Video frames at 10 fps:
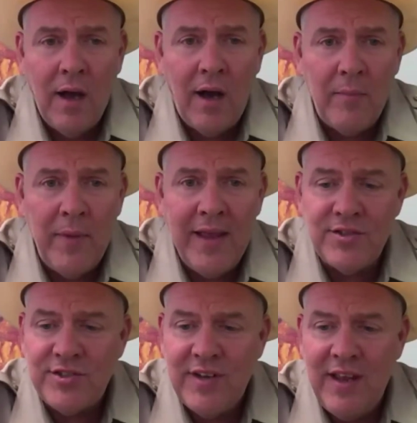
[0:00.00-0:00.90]
uh, me
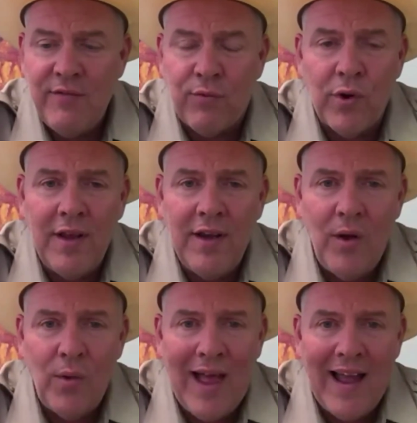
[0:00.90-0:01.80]
and Steve really
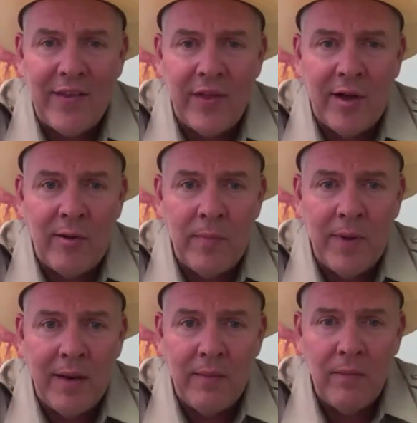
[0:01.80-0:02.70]
don't like them,
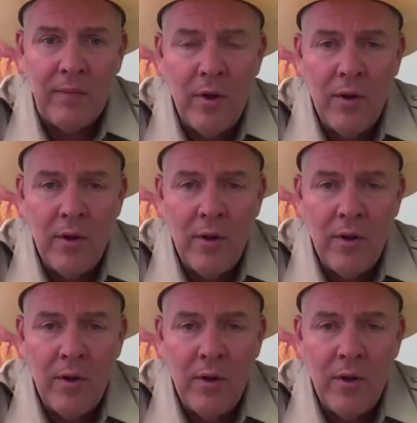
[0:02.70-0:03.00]
and yeah.